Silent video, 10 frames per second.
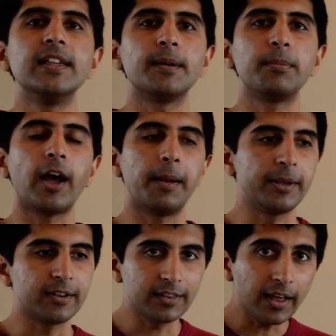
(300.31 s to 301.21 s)
is applied,
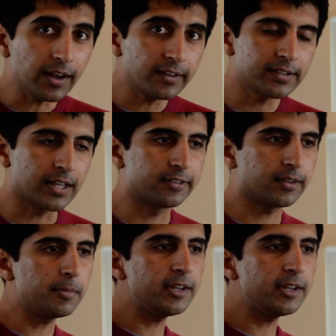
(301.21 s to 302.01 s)
because like I said, some